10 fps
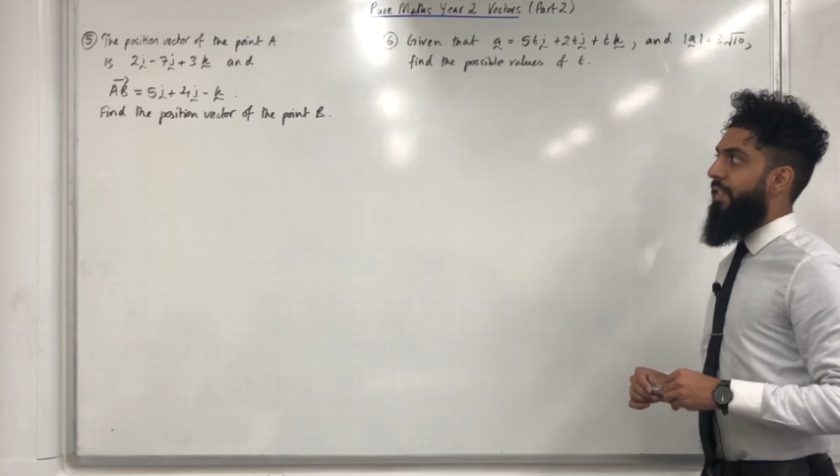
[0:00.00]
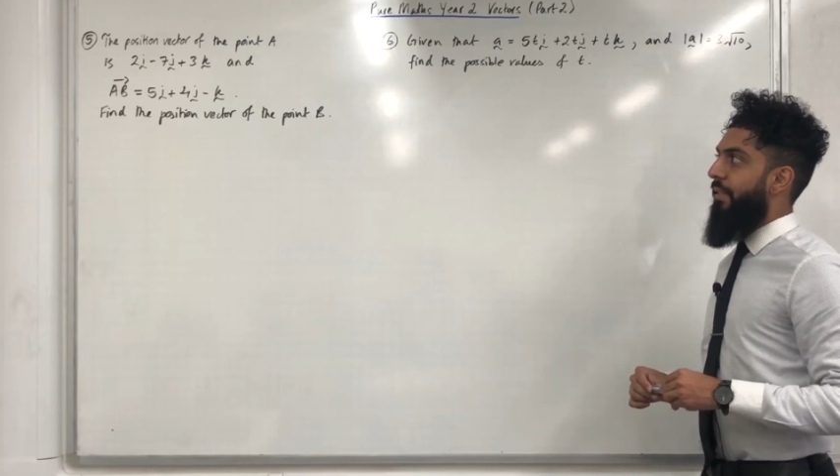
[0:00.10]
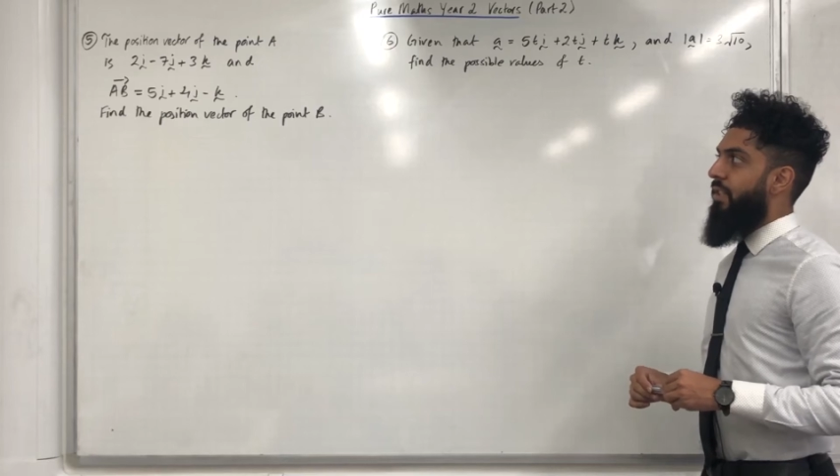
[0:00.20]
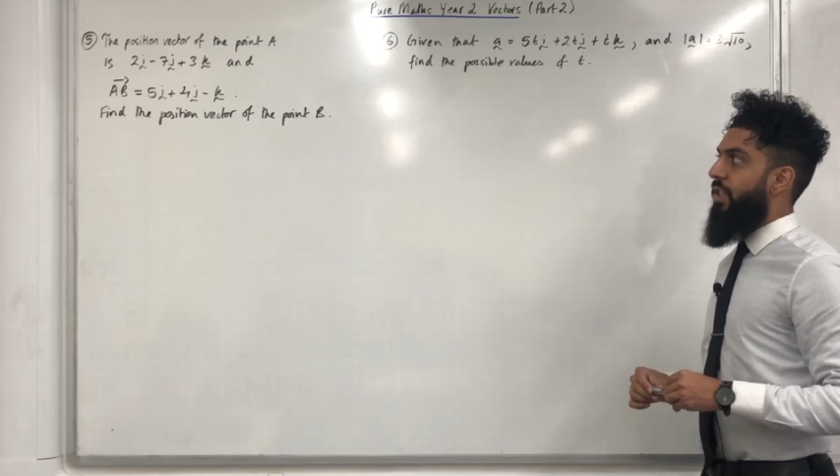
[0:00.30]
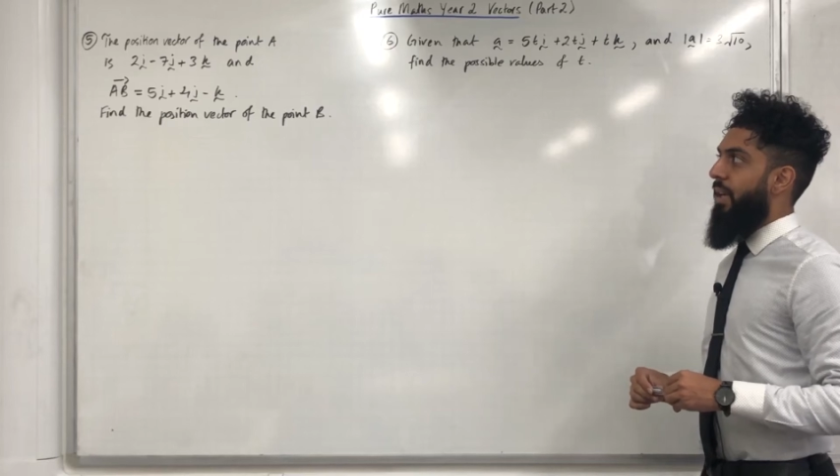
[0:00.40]

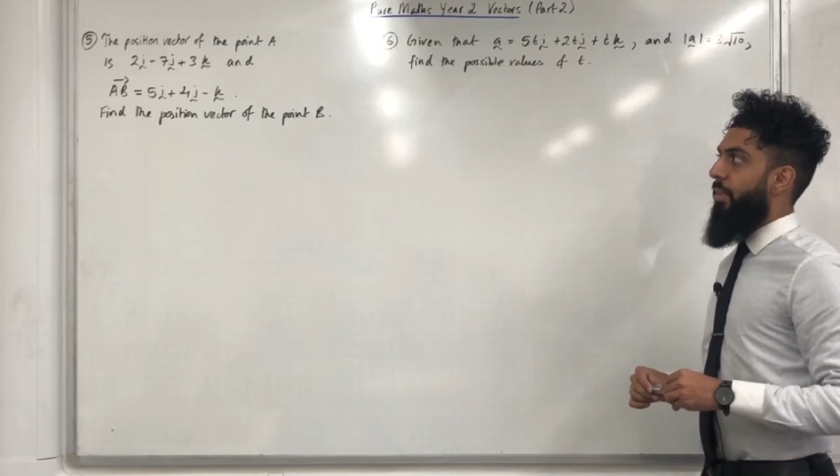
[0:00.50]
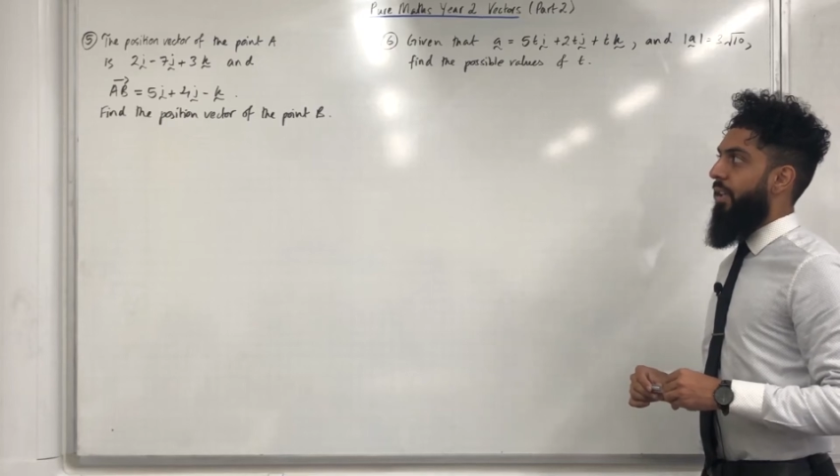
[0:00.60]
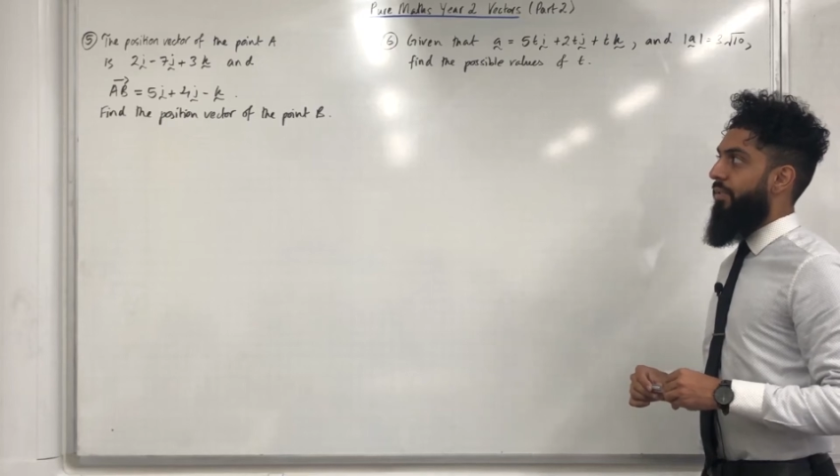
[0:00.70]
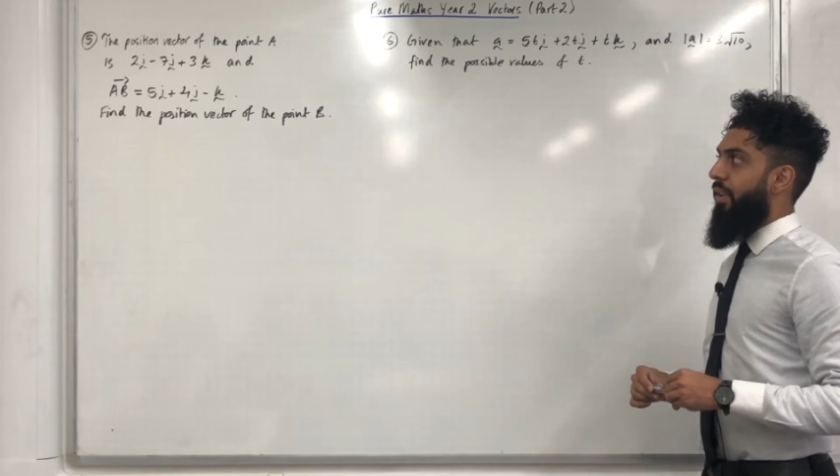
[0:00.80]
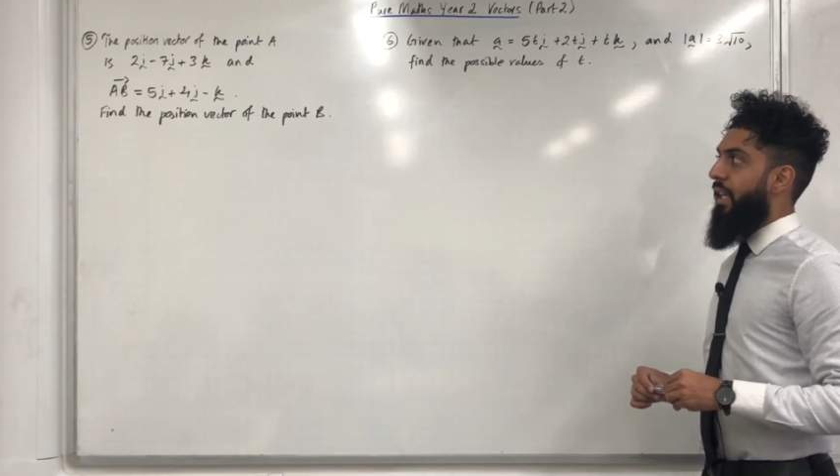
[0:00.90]
7j
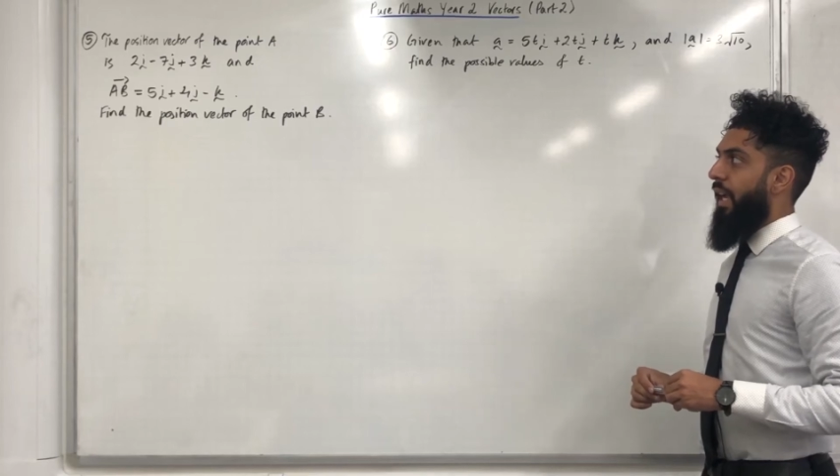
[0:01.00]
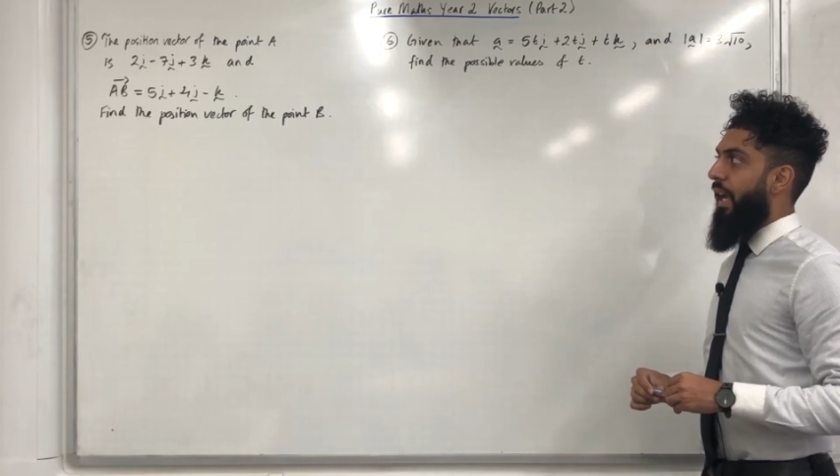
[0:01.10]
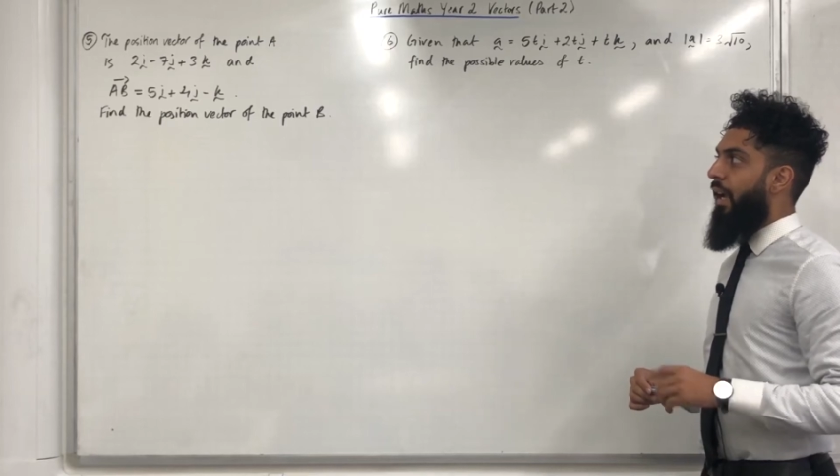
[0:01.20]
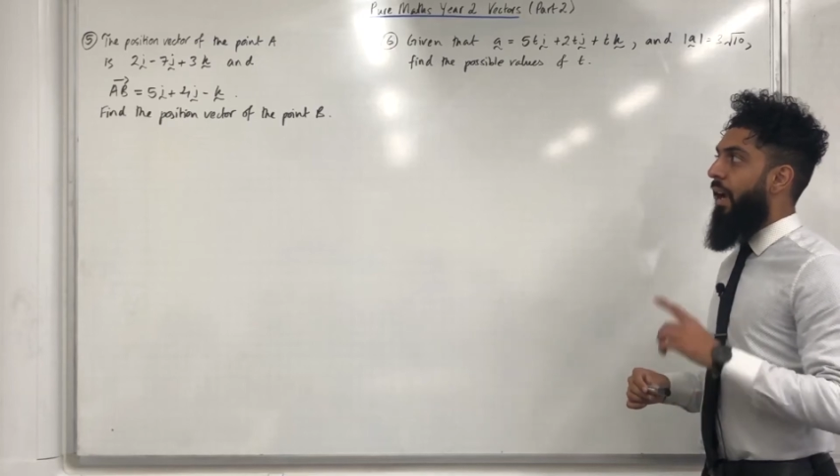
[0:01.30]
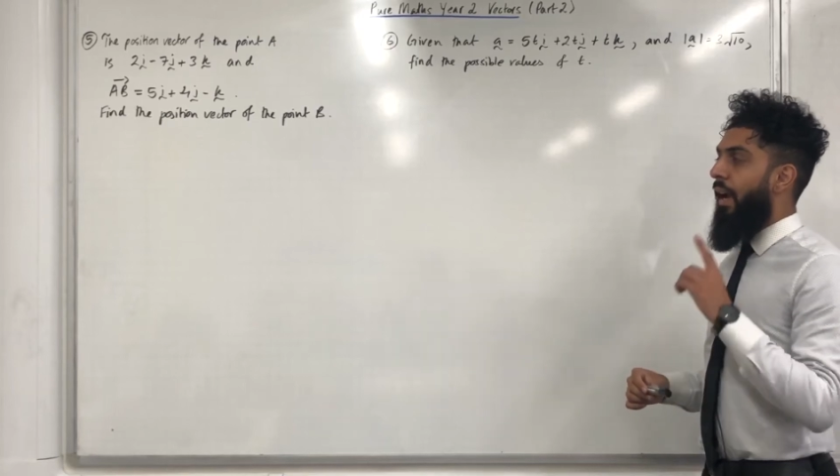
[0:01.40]
plus
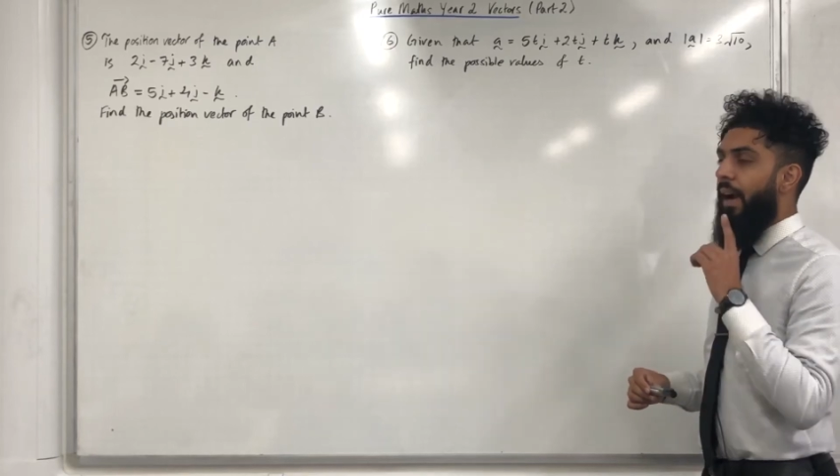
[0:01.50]
3k,